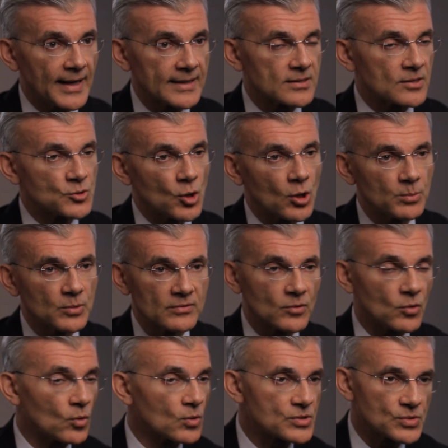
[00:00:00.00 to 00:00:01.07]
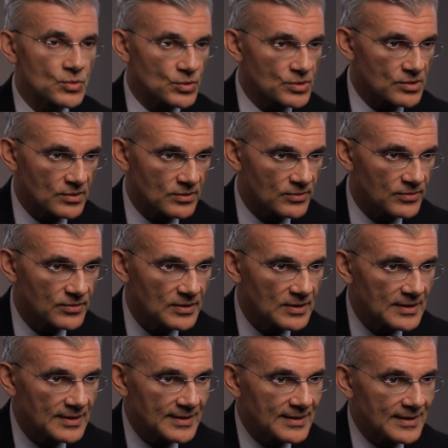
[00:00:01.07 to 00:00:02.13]
at the top of all sorts of
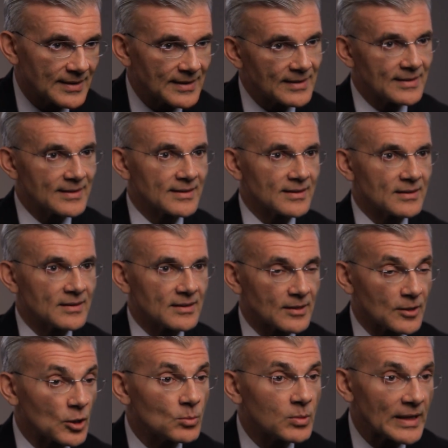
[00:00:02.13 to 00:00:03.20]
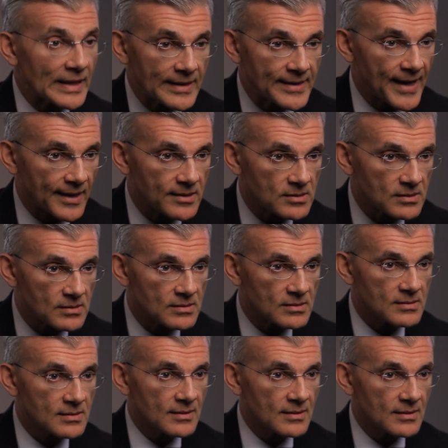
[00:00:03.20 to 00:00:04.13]
uh, global indexes.